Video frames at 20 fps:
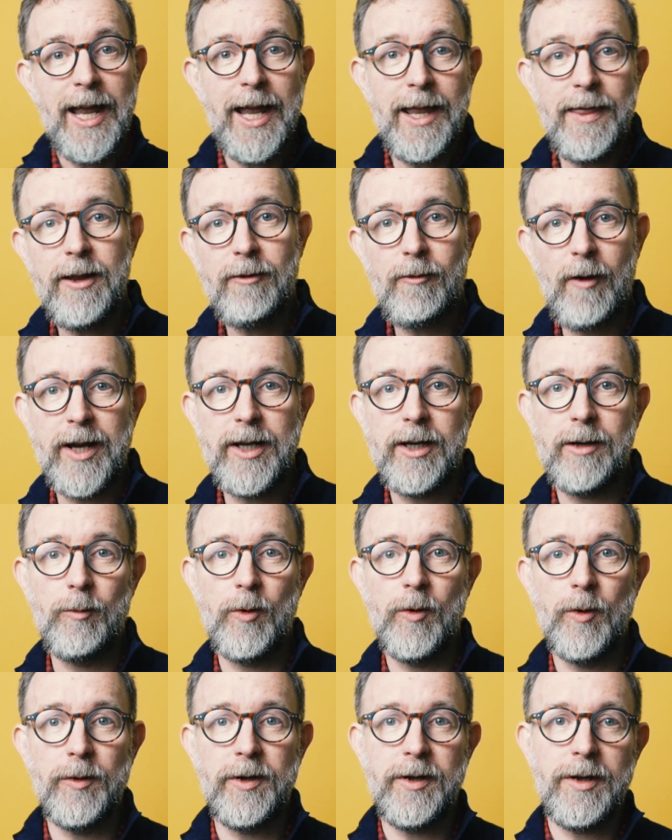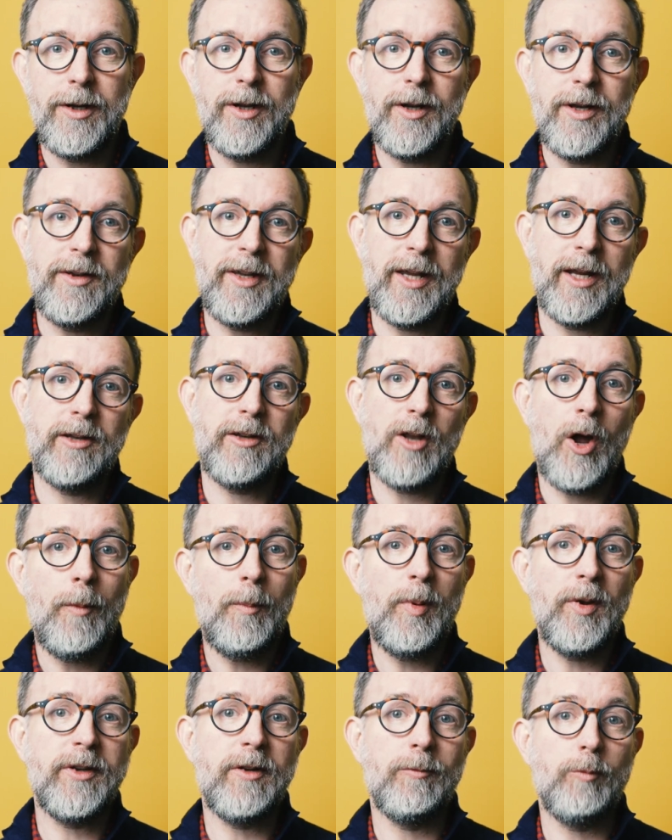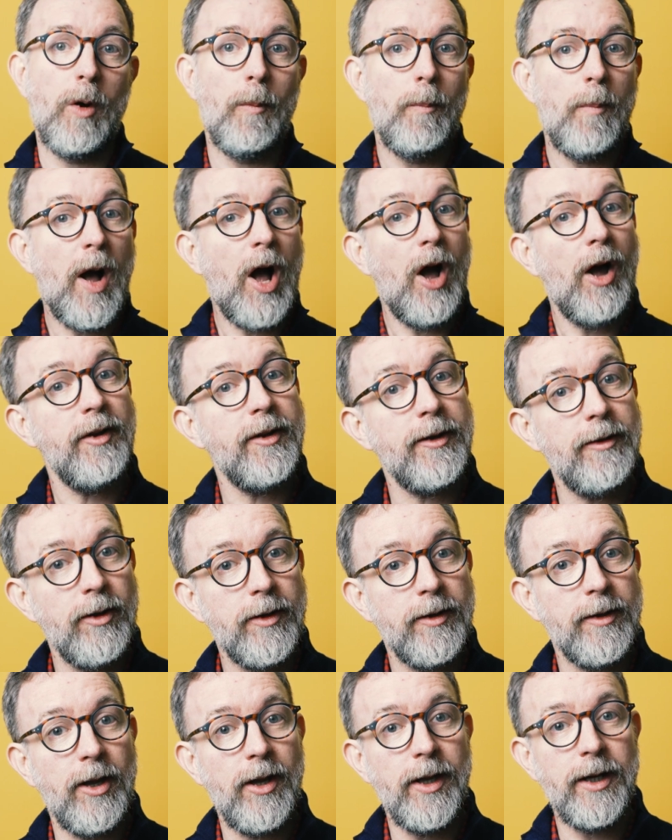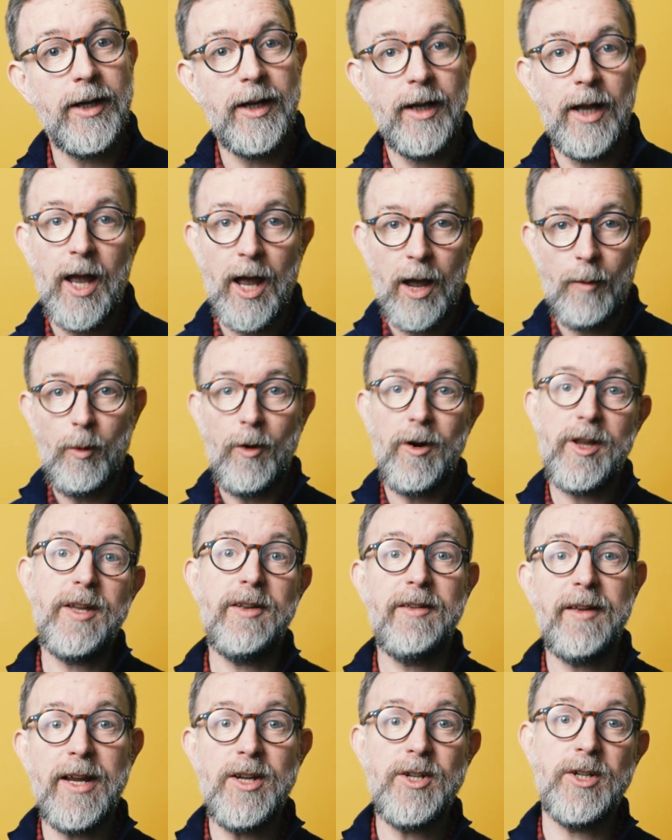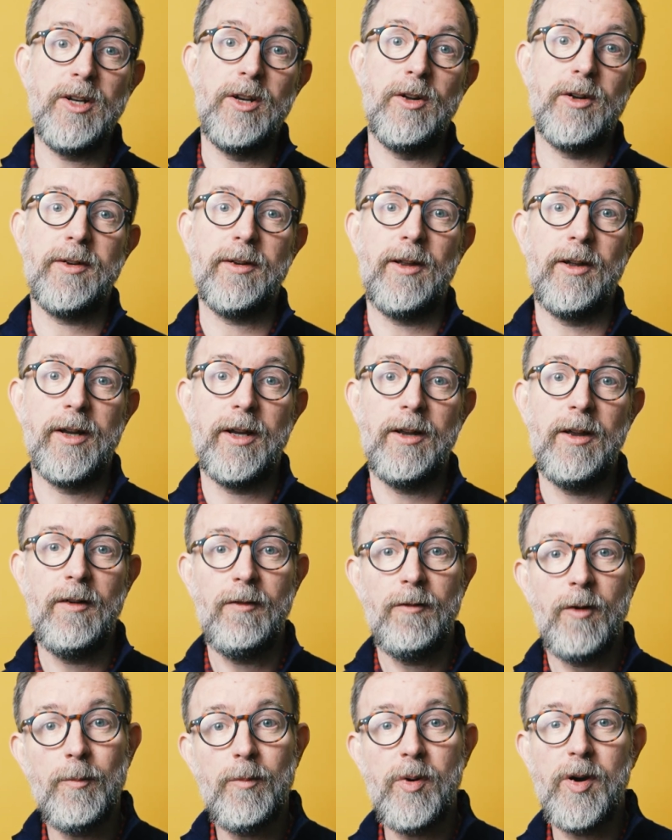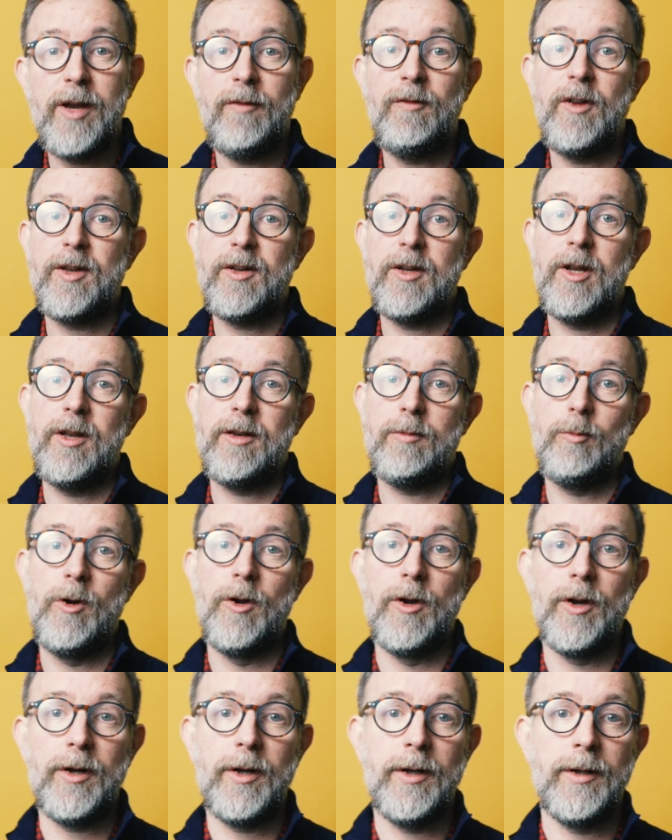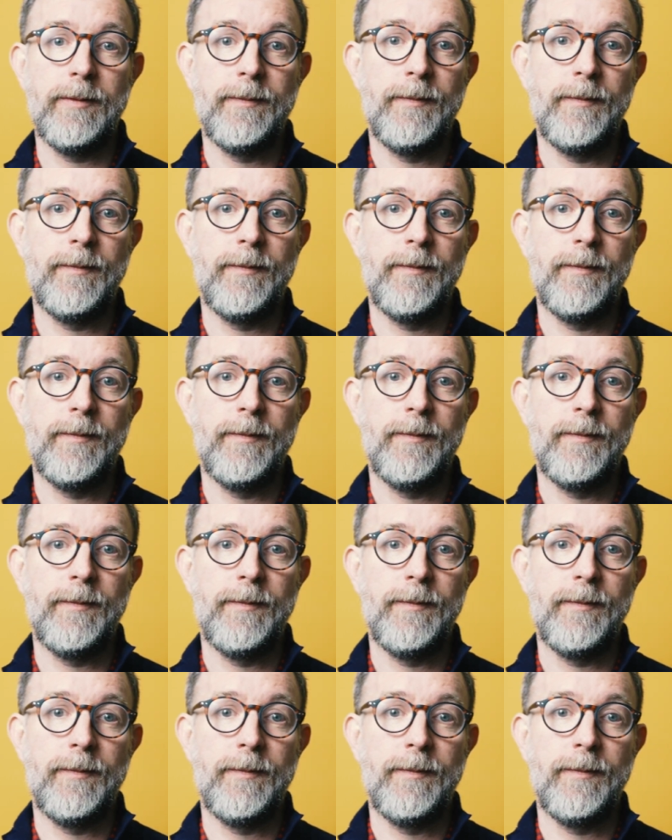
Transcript: In the graded awards, you can see examples of what pass looks like and what a distinction looks like from previous year's work.